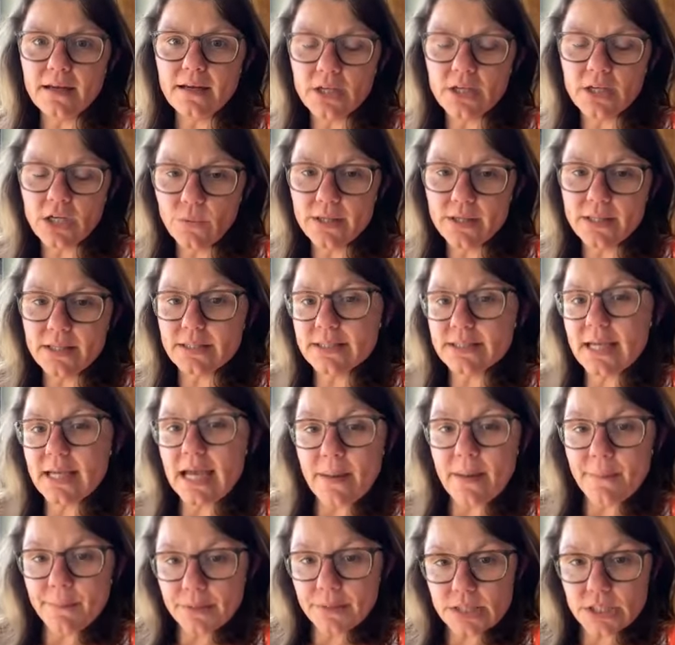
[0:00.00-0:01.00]
knowing the
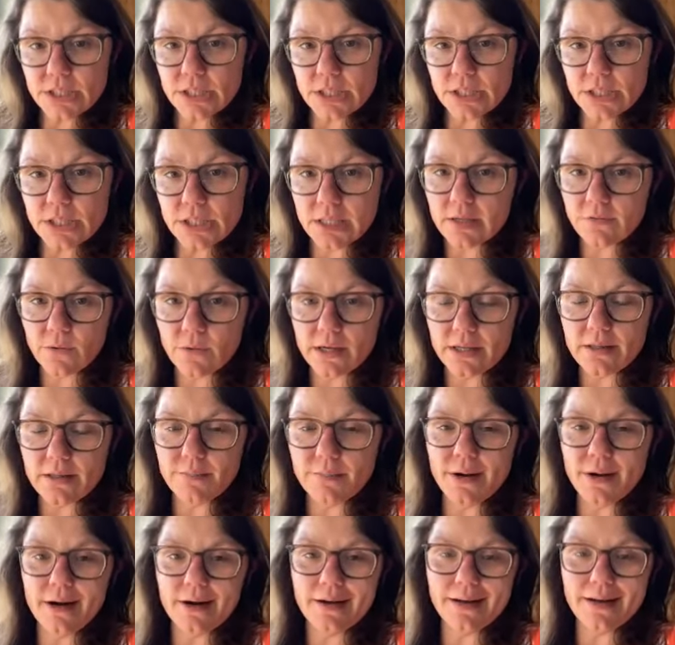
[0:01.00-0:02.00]
temperature of where
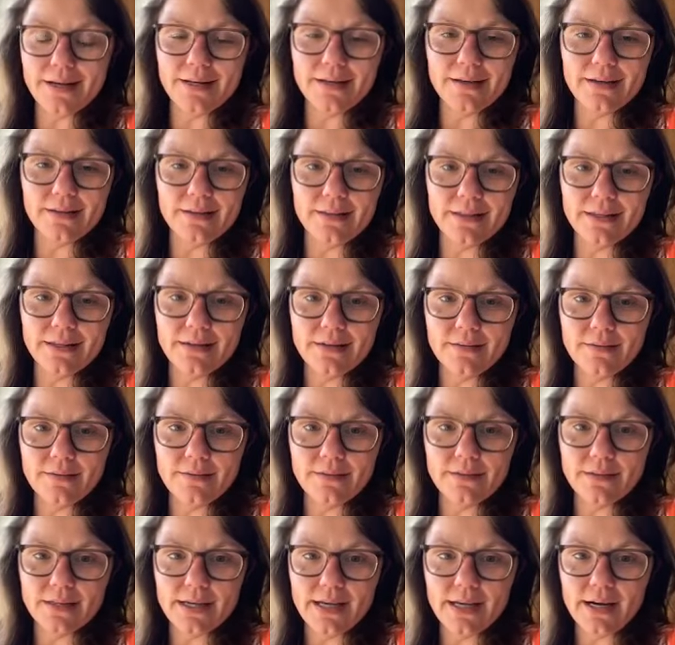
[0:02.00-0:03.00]
the market, the,
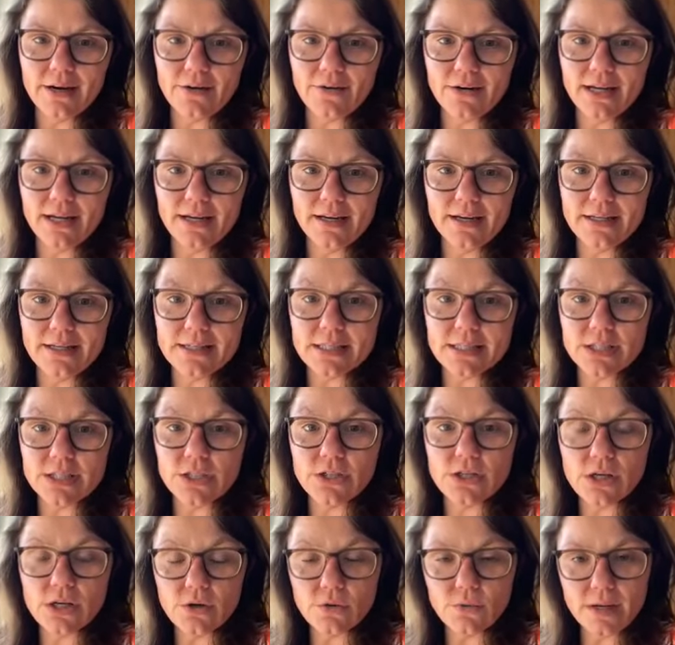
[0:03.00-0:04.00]
the area is
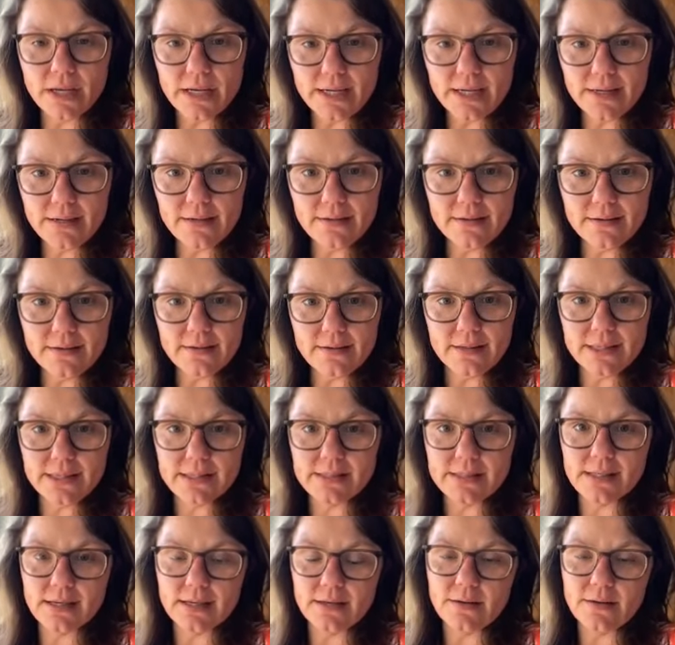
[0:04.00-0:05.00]
going,
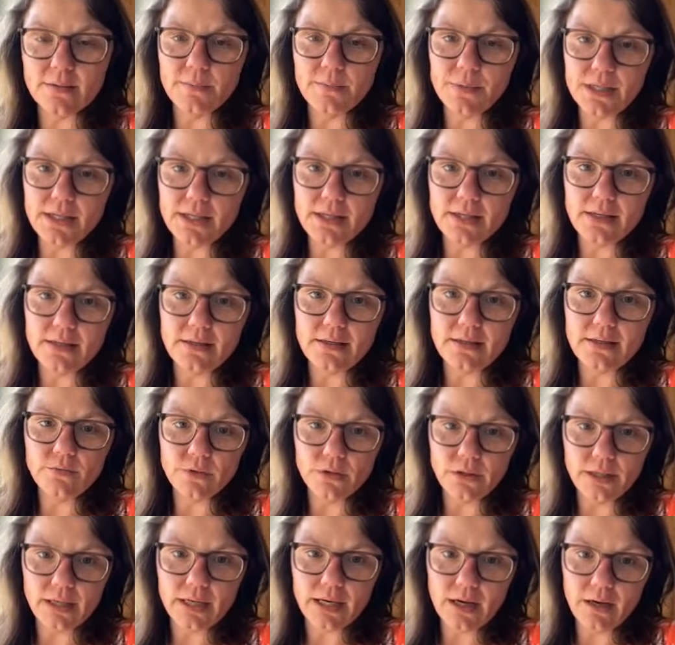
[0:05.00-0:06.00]
is going to be
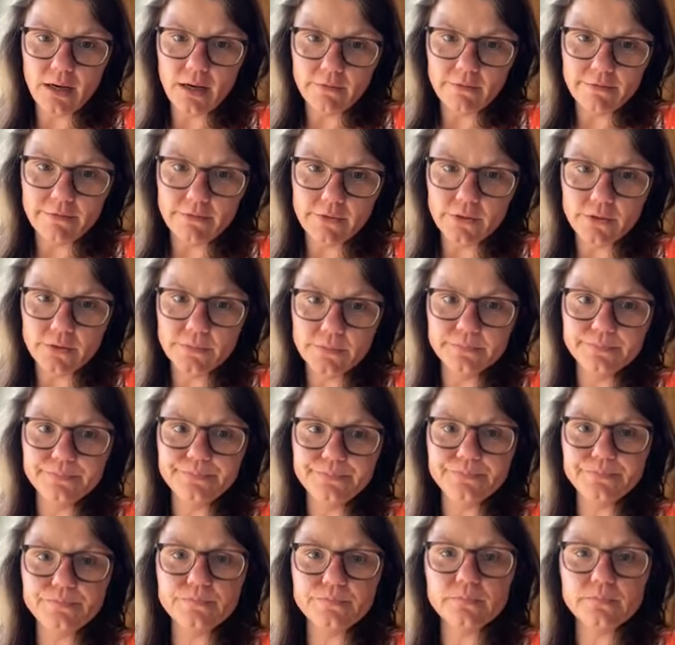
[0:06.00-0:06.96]
really helpful.